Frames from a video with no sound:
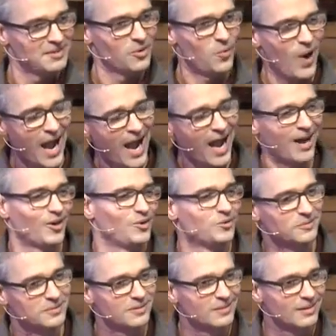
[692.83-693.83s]
Wow,
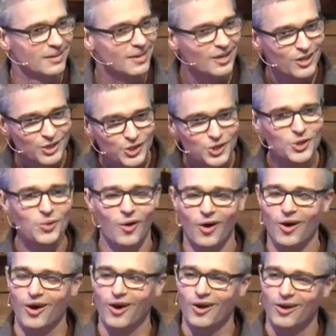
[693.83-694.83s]
you
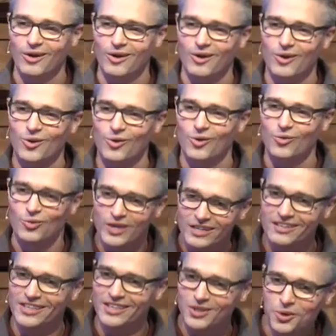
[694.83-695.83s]
are
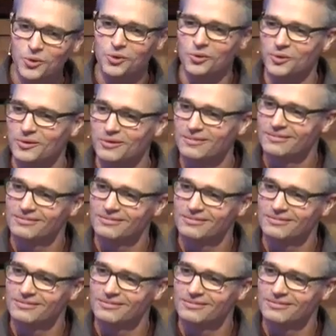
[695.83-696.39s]
really cool